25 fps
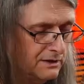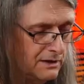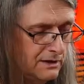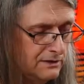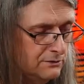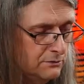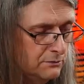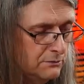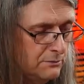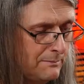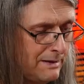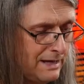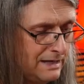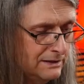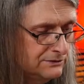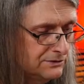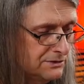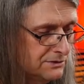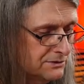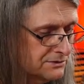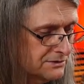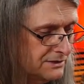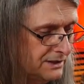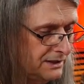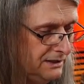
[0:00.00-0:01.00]
I, mm-hmm. I, don't
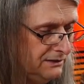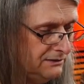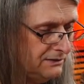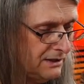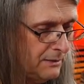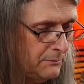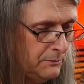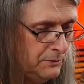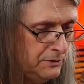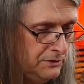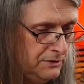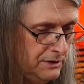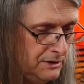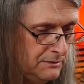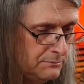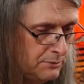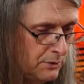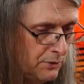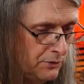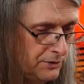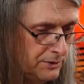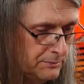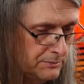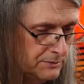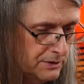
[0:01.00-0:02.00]
imagine there's any time when you need
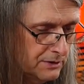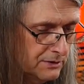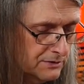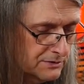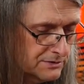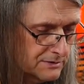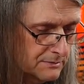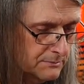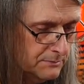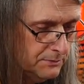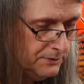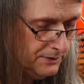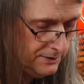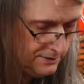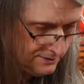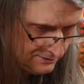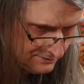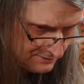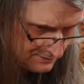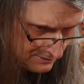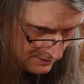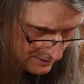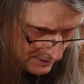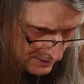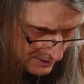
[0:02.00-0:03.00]
both of them to go
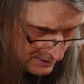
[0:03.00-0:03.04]
someplace.